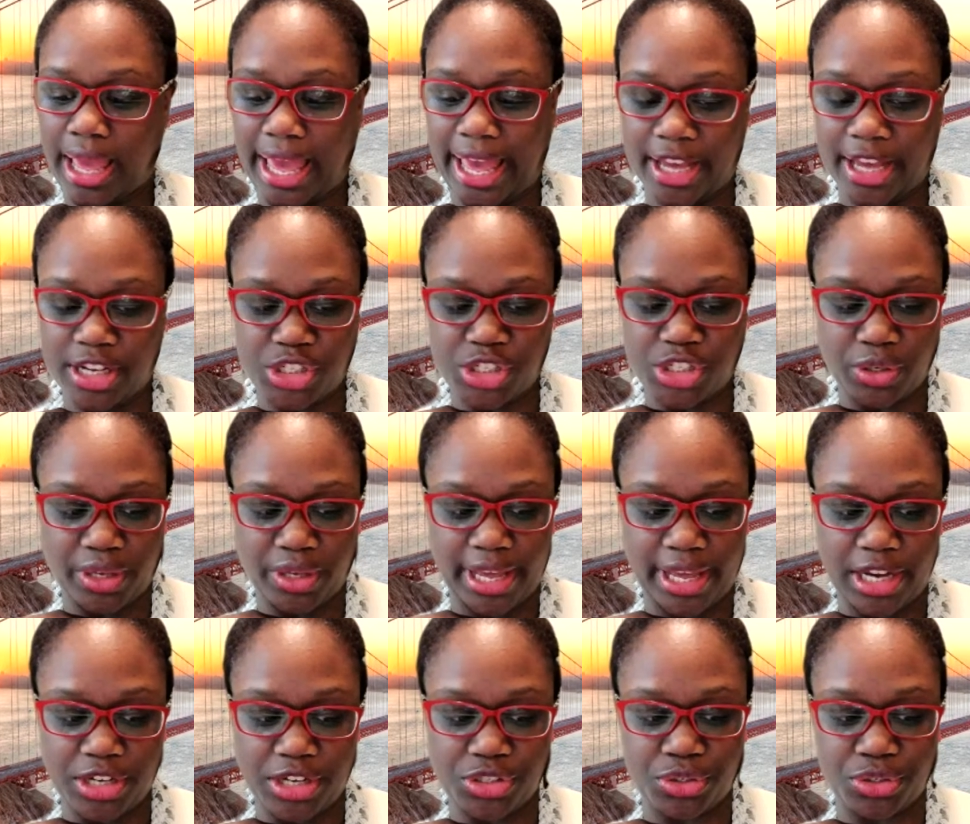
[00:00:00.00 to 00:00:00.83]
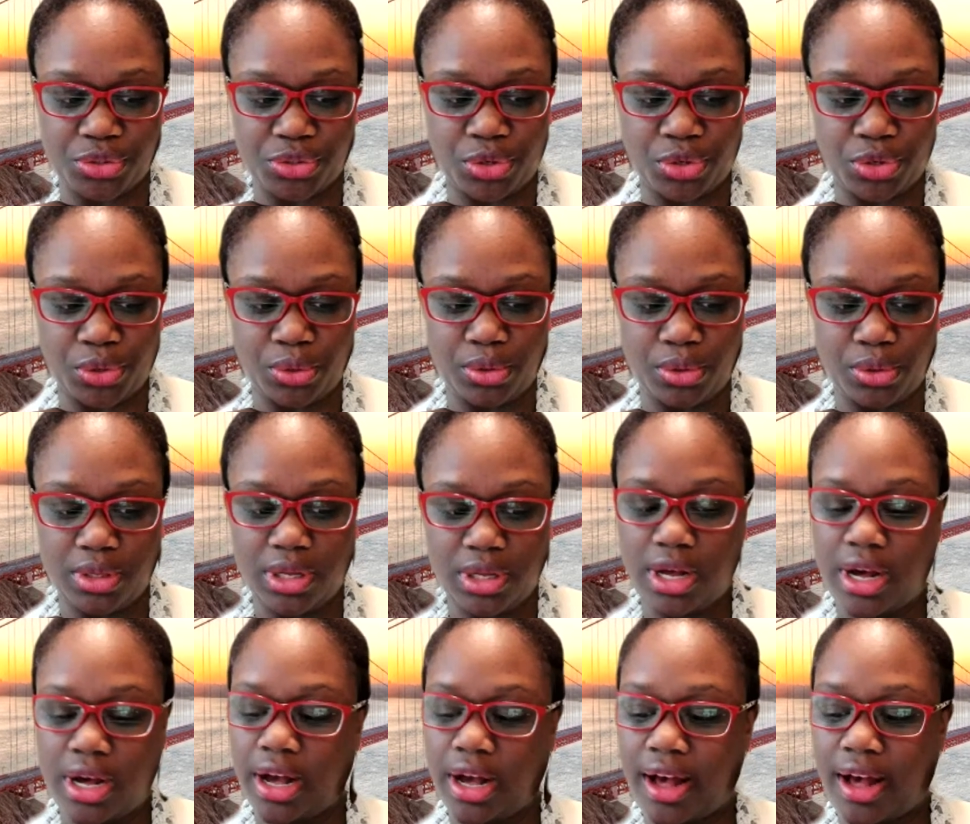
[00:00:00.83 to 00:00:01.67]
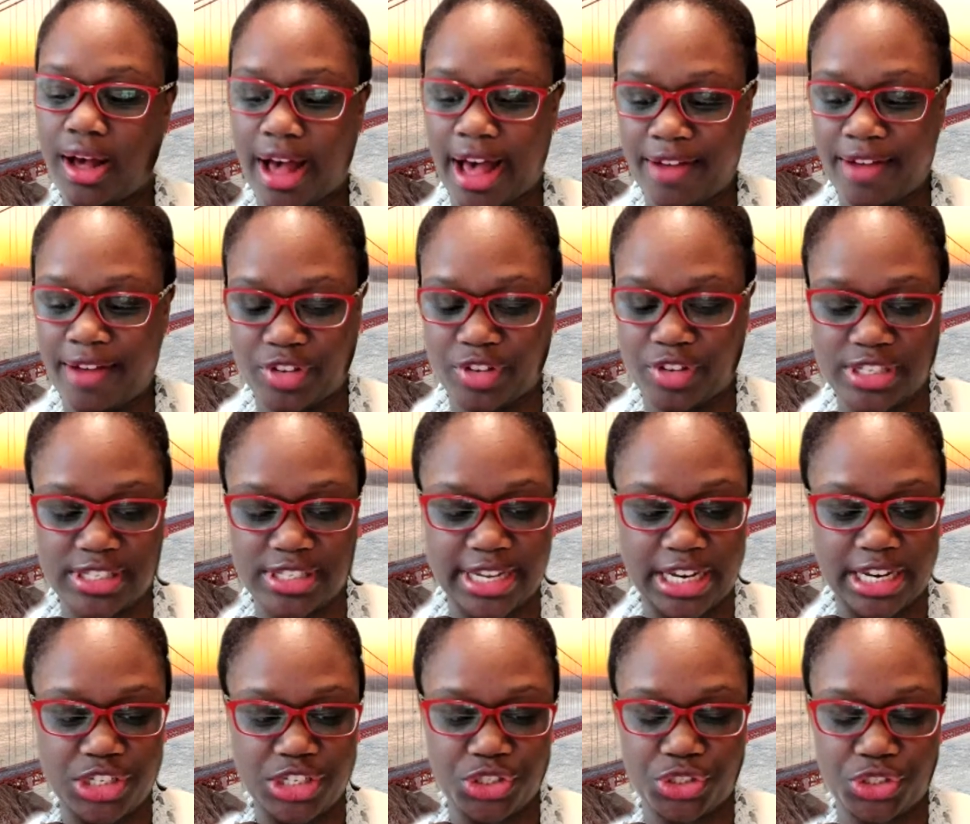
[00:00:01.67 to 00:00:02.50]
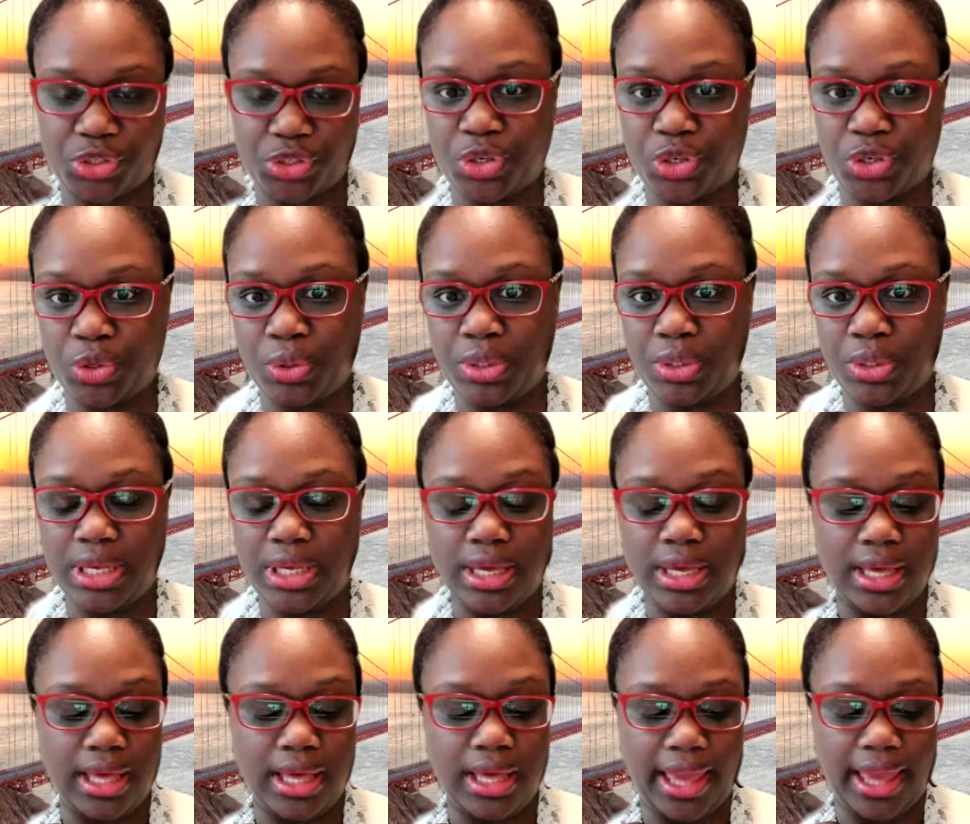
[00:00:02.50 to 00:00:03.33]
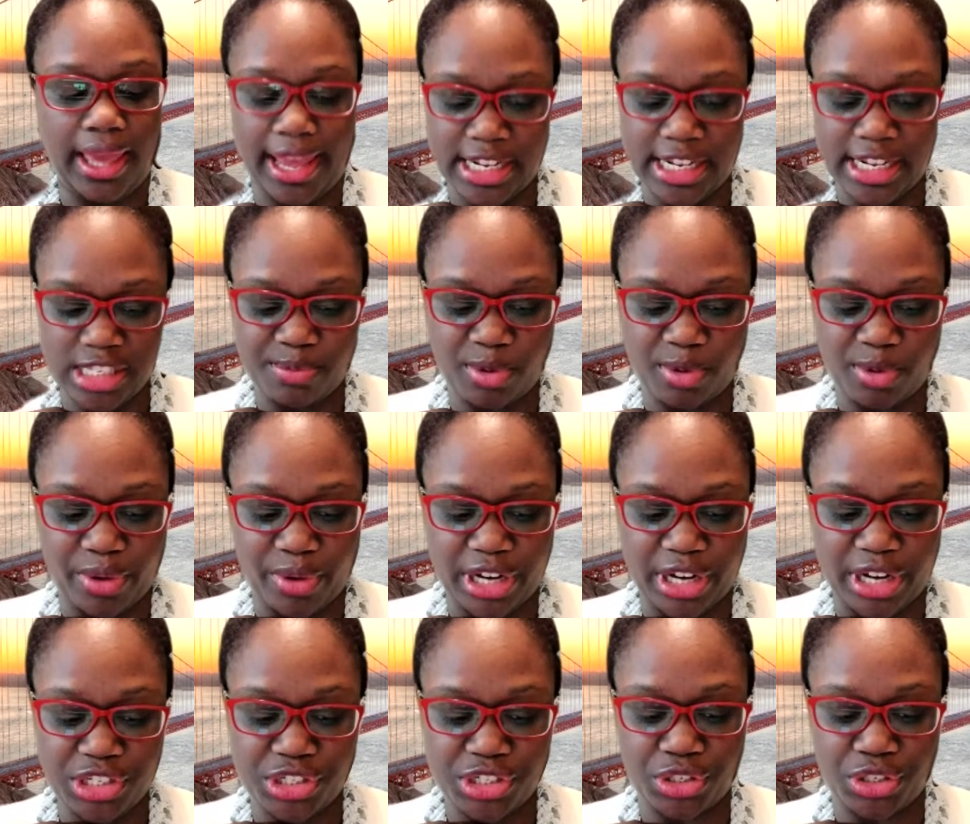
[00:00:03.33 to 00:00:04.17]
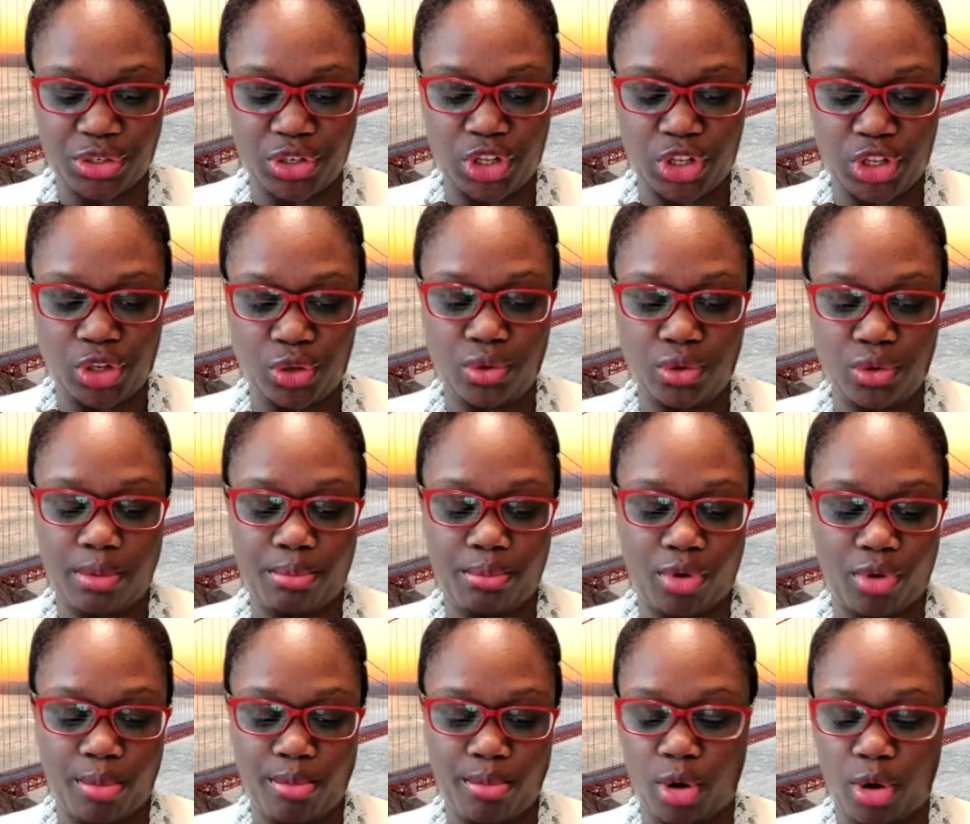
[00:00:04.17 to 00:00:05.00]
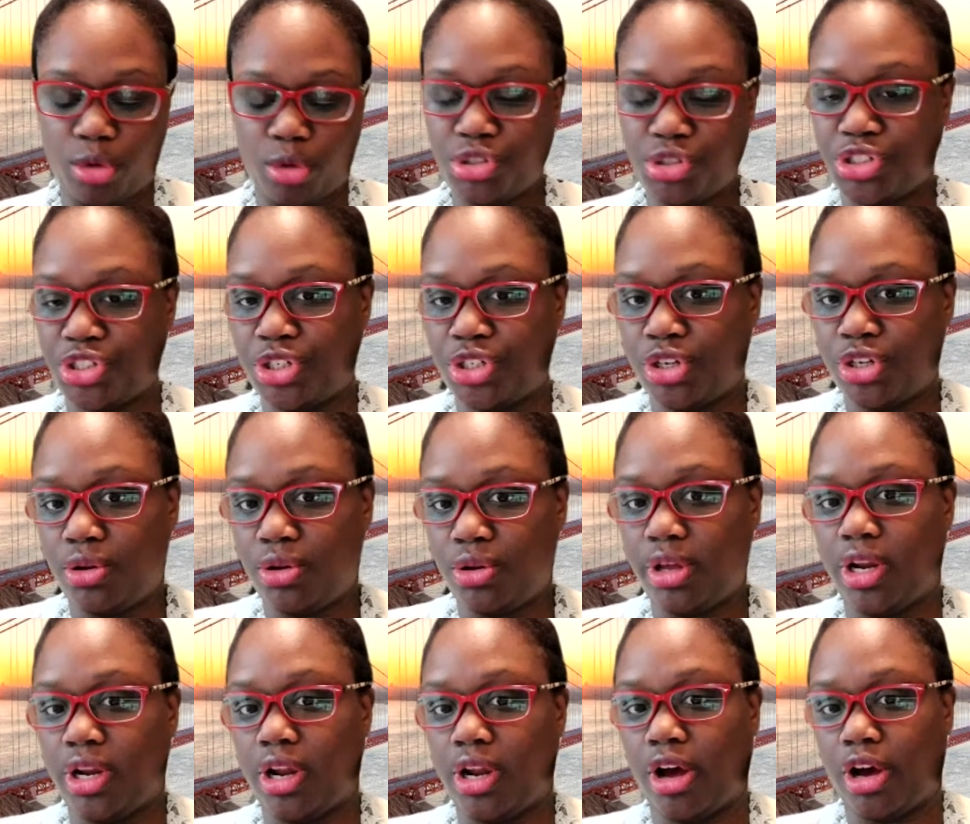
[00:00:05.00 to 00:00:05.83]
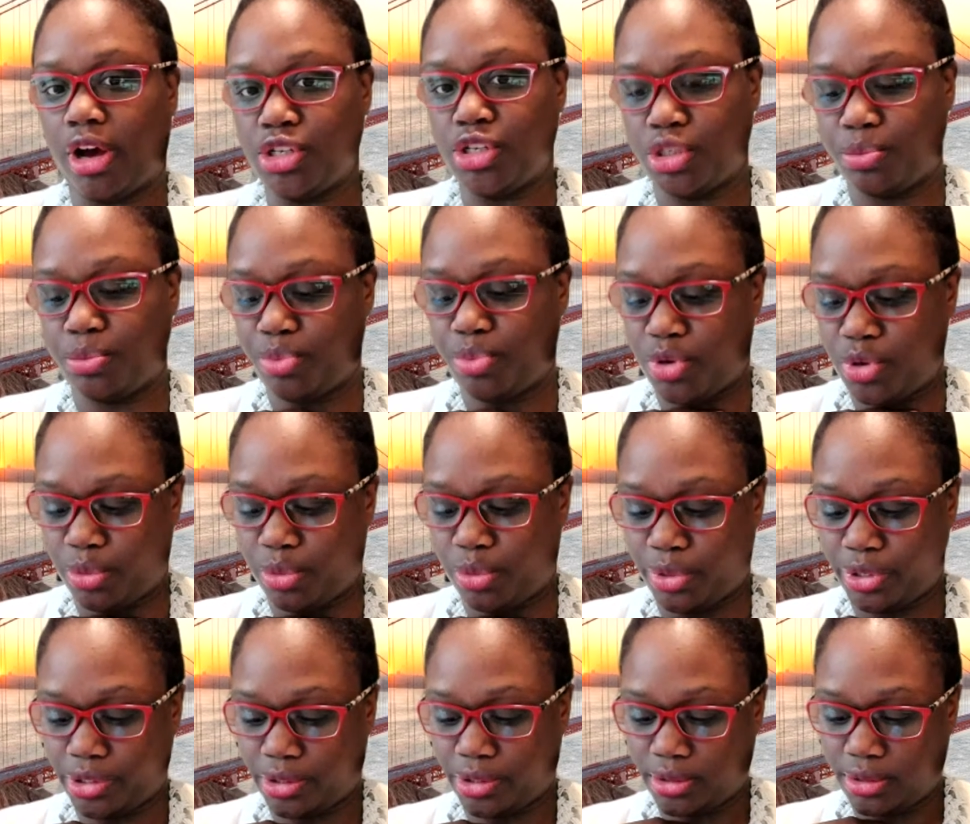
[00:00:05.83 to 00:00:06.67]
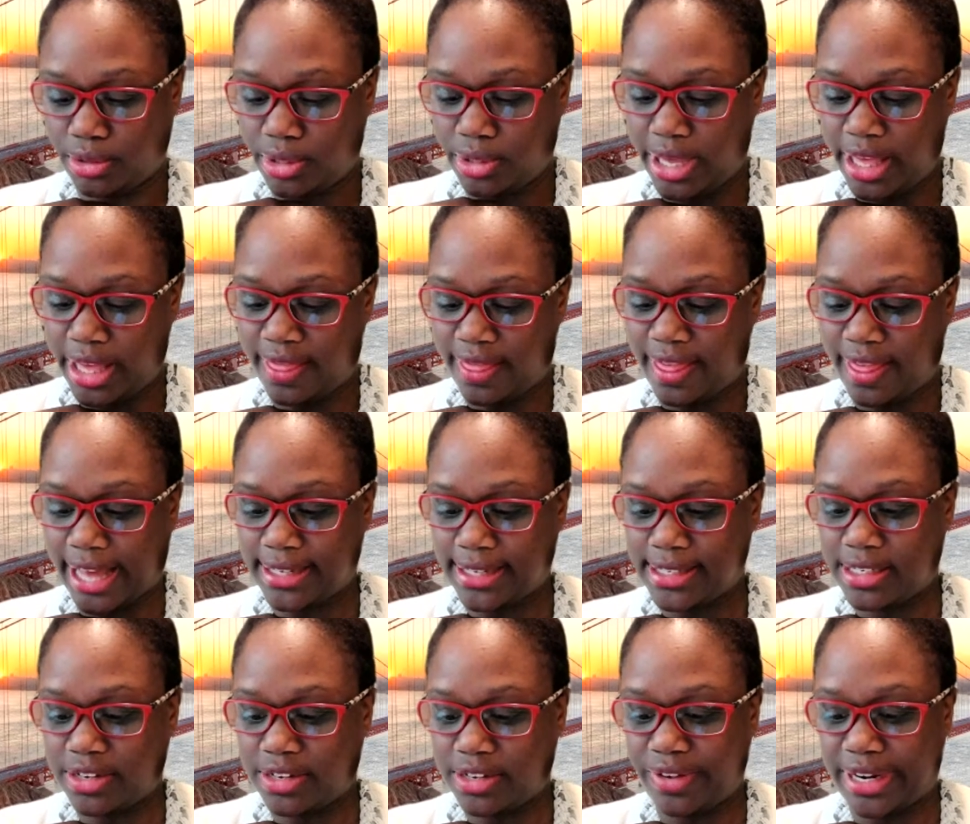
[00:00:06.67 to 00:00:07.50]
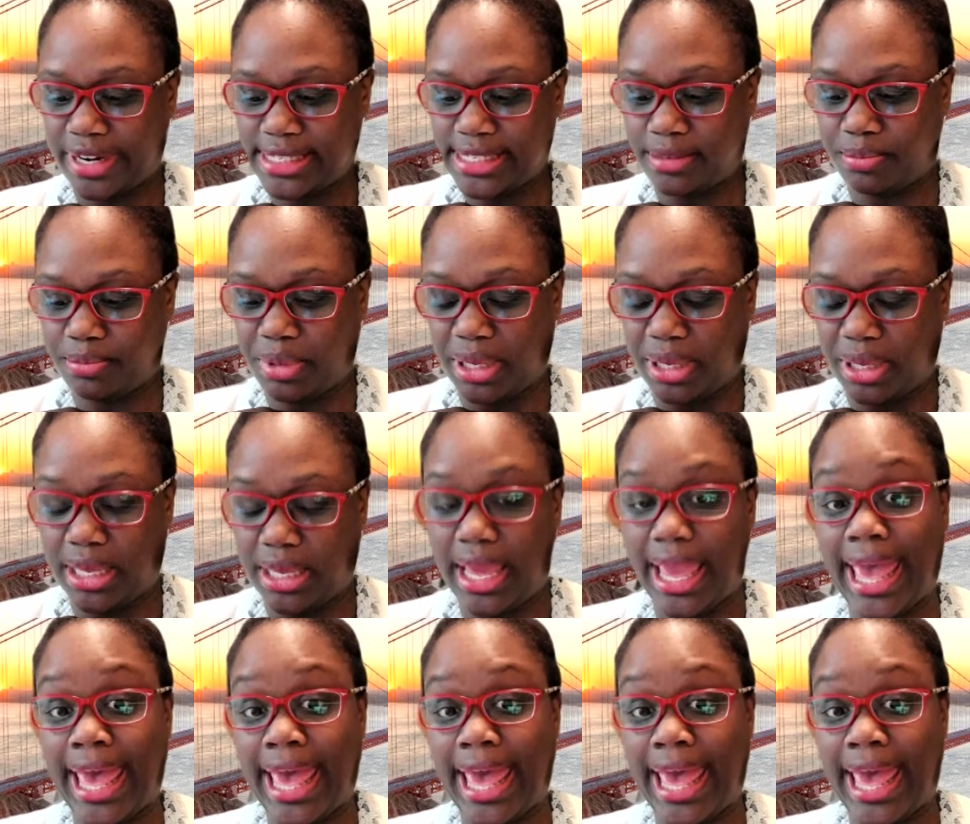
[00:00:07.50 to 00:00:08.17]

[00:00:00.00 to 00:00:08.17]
educational, conversational, inspirational, promotional, and entrepreneurial. That's the recipe.